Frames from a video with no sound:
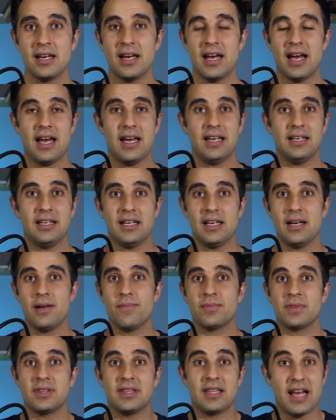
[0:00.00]
And
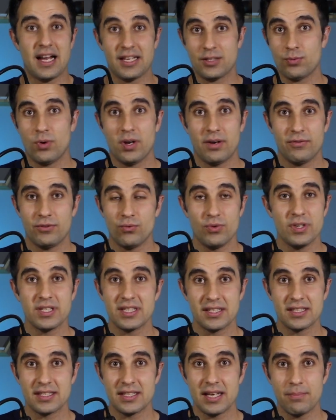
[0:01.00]
that's one of the
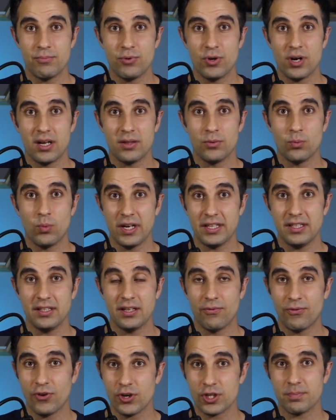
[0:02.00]
reasons they put on weight in the
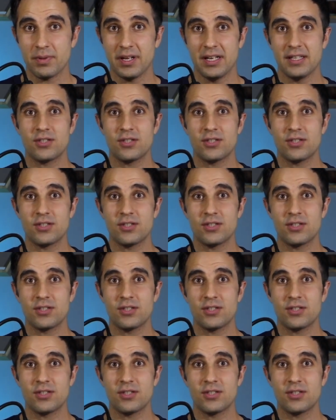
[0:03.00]
first place.